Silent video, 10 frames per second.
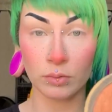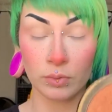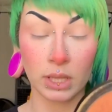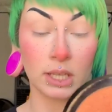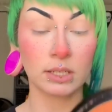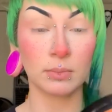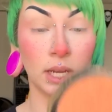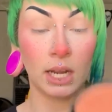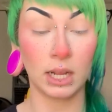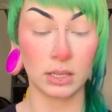really
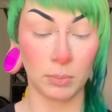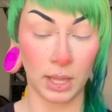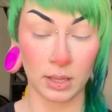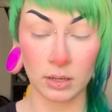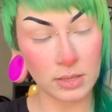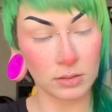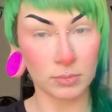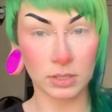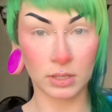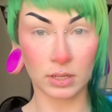intimidating in the pan, so I'm
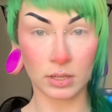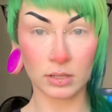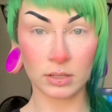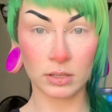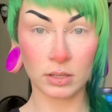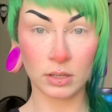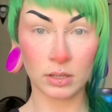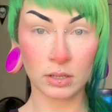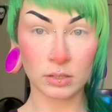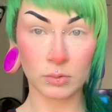just gonna
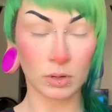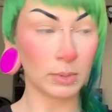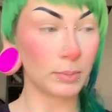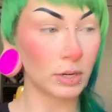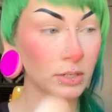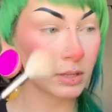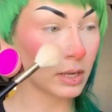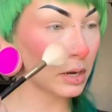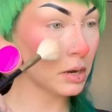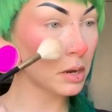swirl my brush in
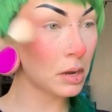there.